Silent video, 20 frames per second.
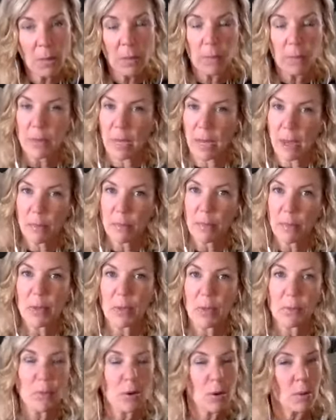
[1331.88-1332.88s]
The happier
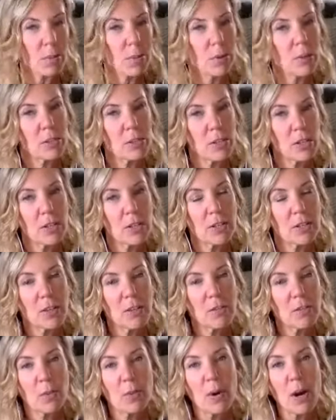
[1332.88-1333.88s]
and more
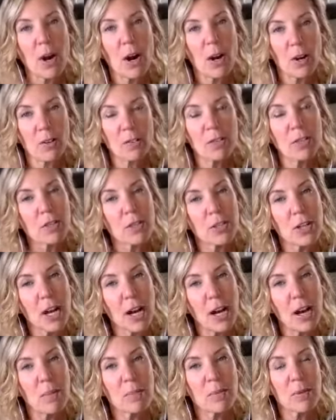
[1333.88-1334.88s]
appreciative you are of your
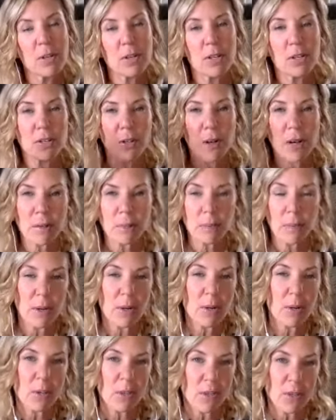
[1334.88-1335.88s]
job, you can attract
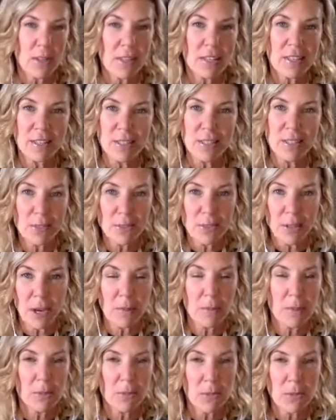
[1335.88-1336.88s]
better things in your job
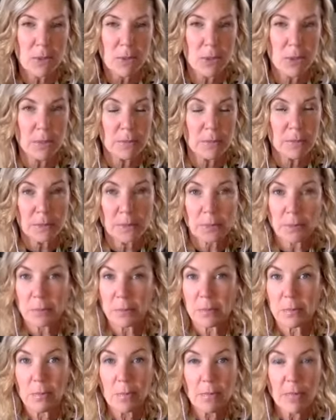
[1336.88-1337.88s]
in the future.
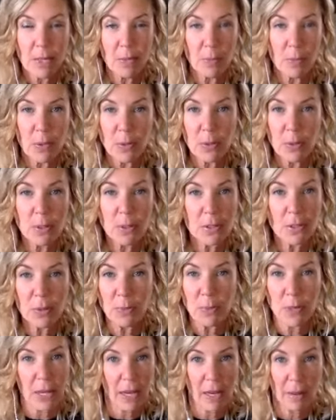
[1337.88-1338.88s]
But you can just
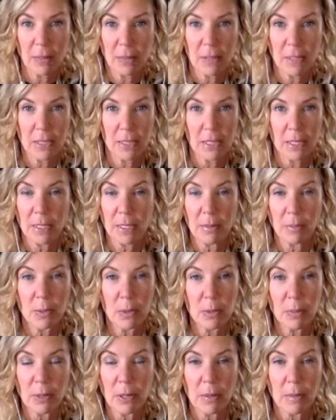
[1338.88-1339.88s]
be happy eating a
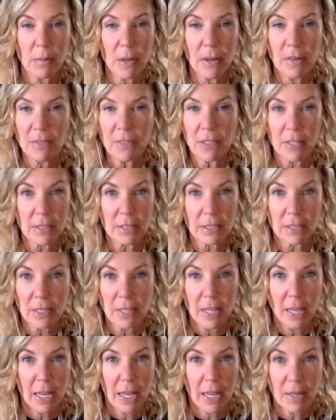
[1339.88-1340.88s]
blueberry muffin
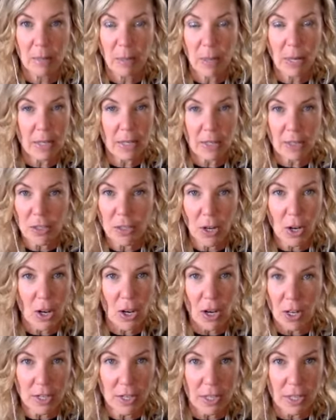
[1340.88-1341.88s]
and petting a
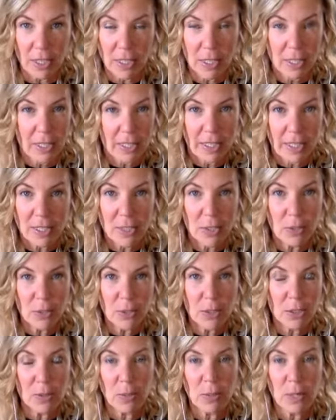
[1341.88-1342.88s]
dog. Like you can
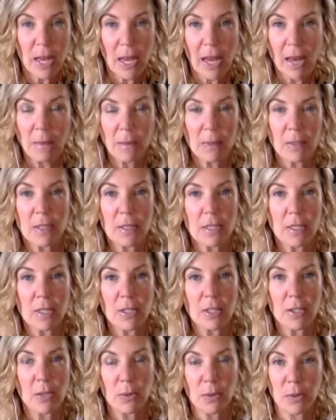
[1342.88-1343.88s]
just be happy,
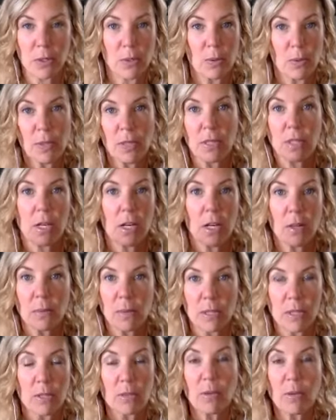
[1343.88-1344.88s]
doing the
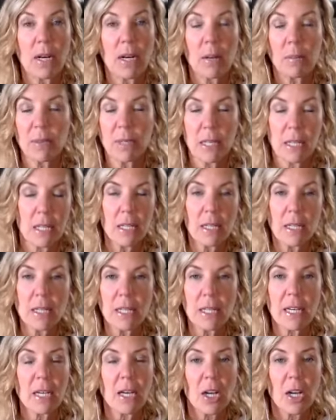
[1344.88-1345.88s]
cartwheel and running up the hill.
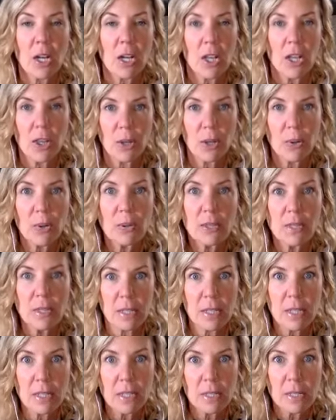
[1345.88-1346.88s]
Like those
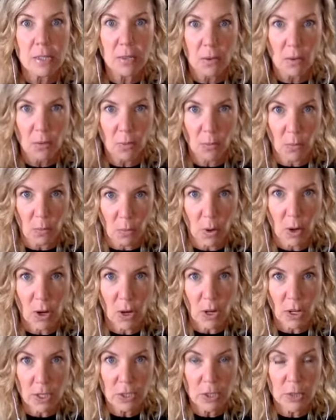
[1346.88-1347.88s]
things
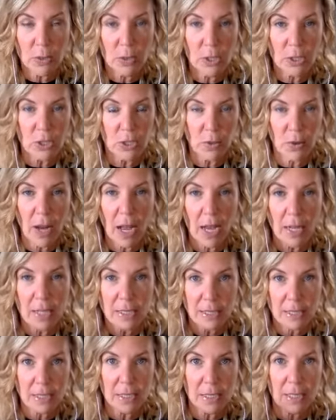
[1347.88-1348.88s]
work to attract
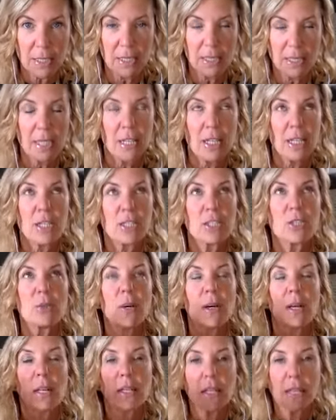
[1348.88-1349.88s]
in, to
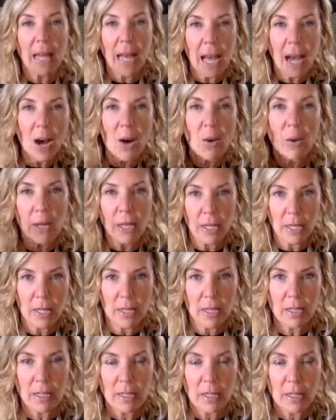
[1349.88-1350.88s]
allow
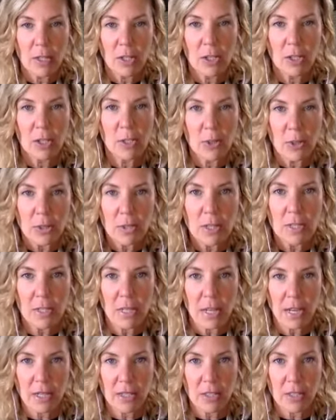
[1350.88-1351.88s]
in your
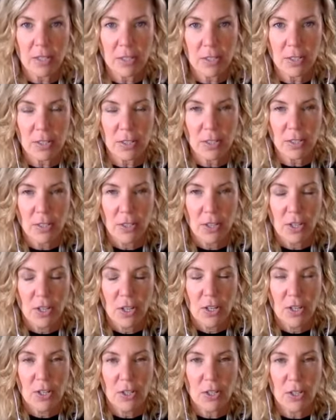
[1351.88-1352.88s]
desires.
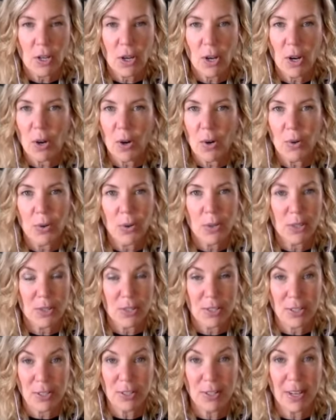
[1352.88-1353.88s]
So
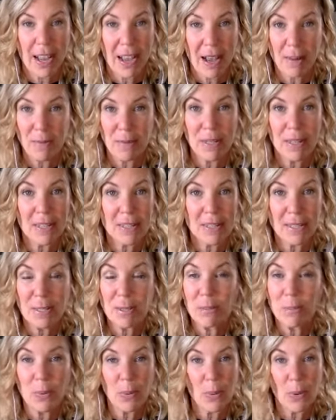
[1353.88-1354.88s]
your happiness is
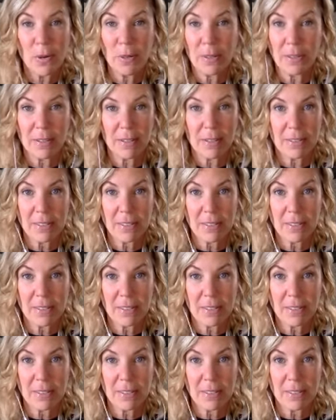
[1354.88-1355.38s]
important.